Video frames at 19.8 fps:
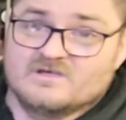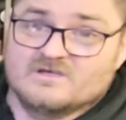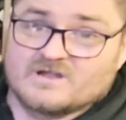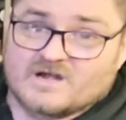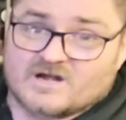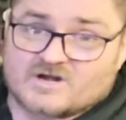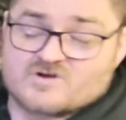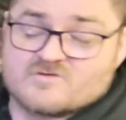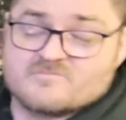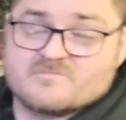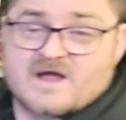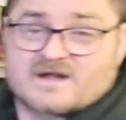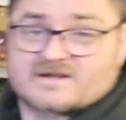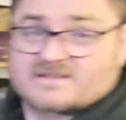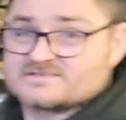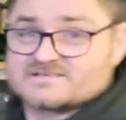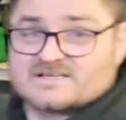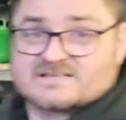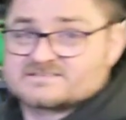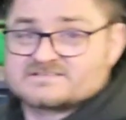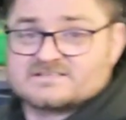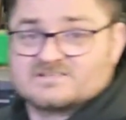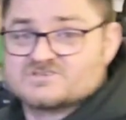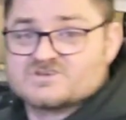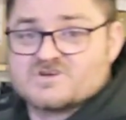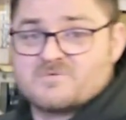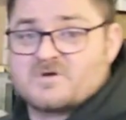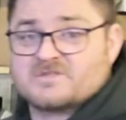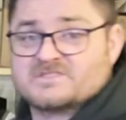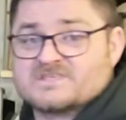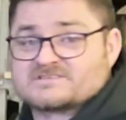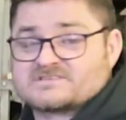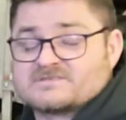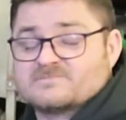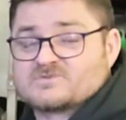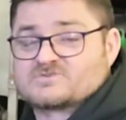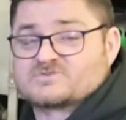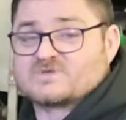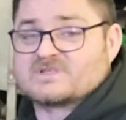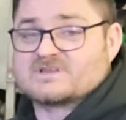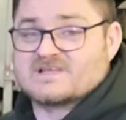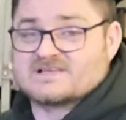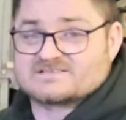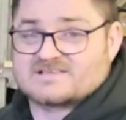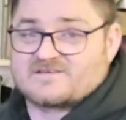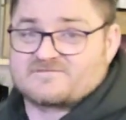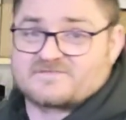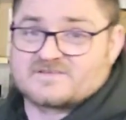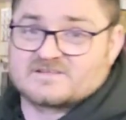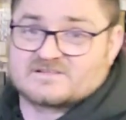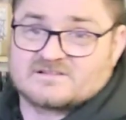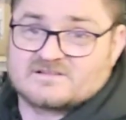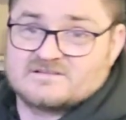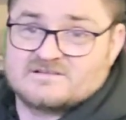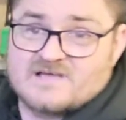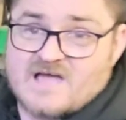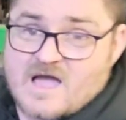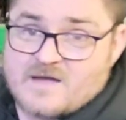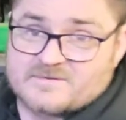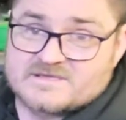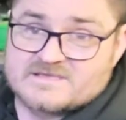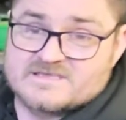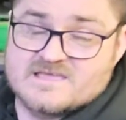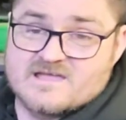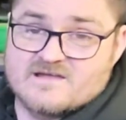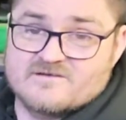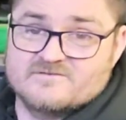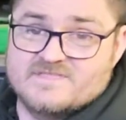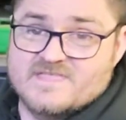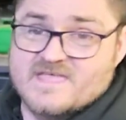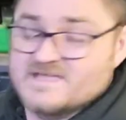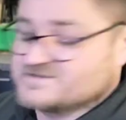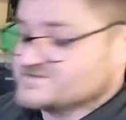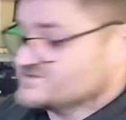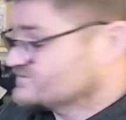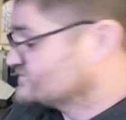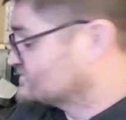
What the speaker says: I'll come back to this. I can still jump on this in between as I feel happy here and there too.